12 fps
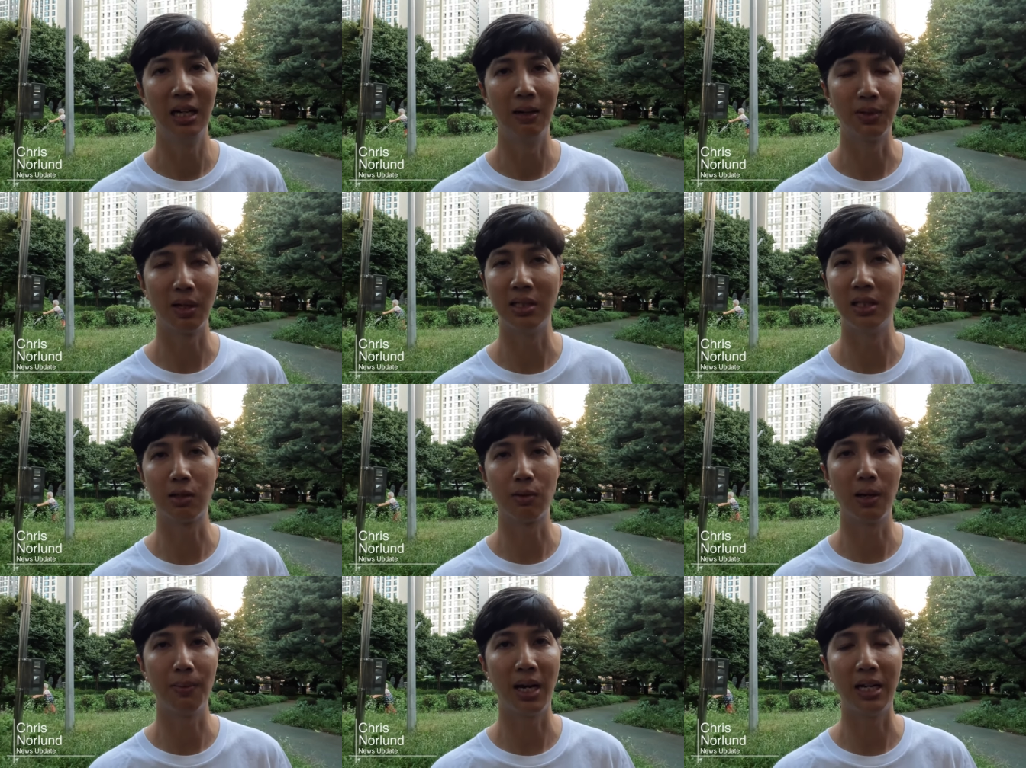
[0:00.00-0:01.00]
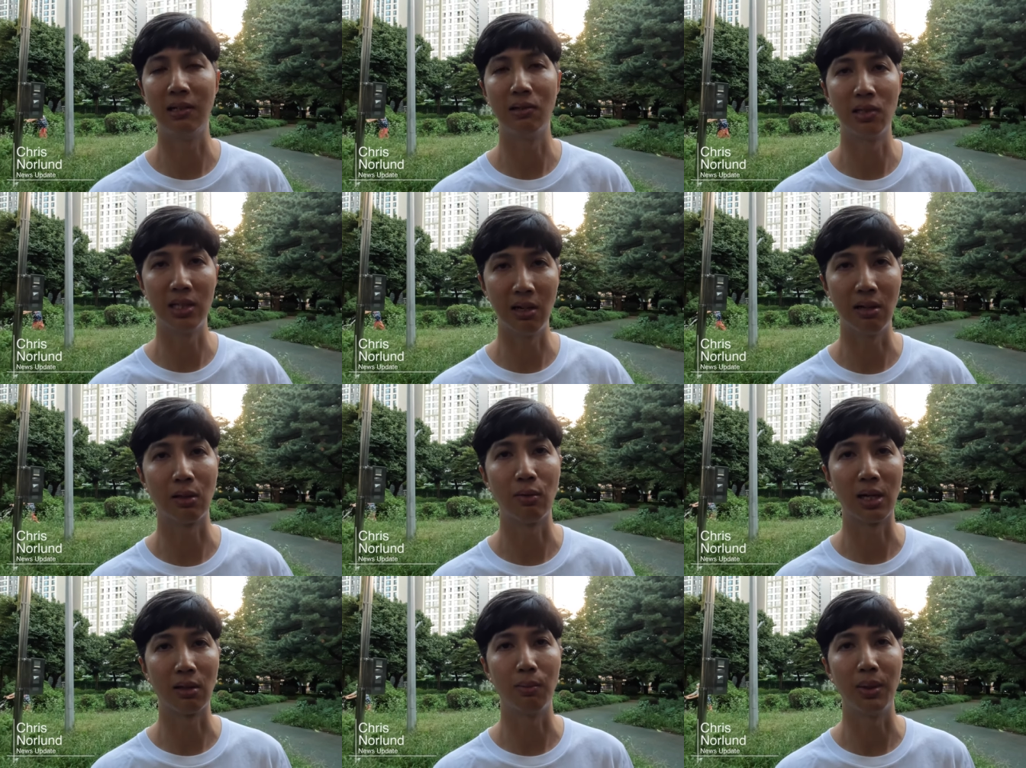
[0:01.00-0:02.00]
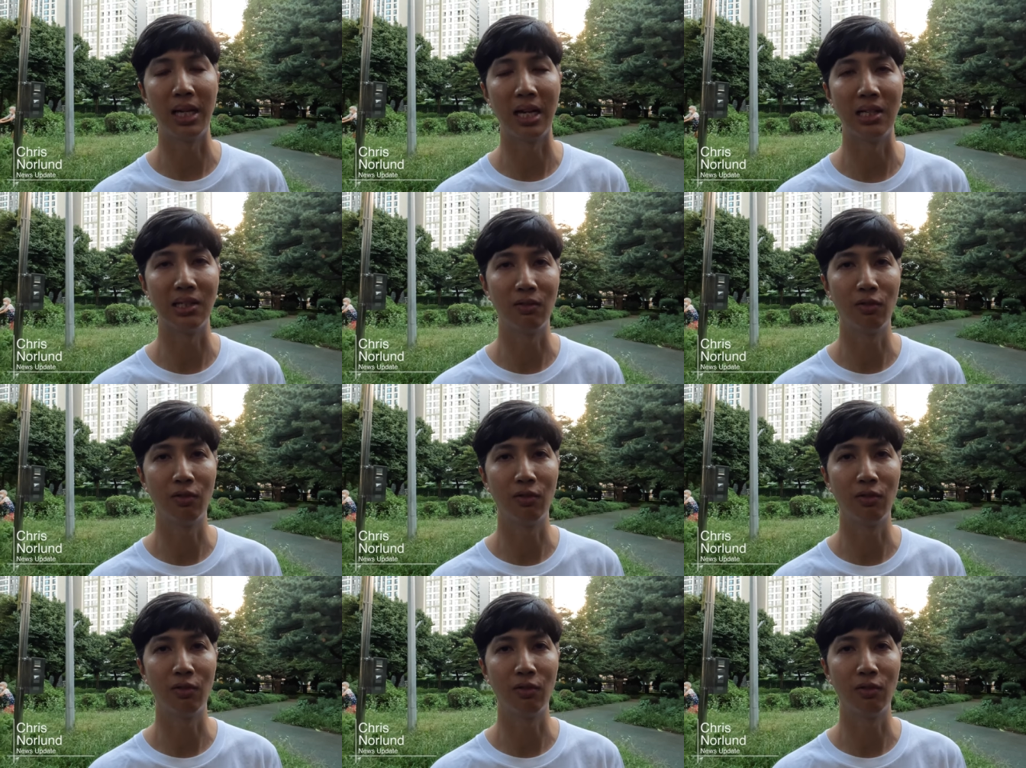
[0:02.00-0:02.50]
Um, sometimes you just want to buy your generic regular bananas.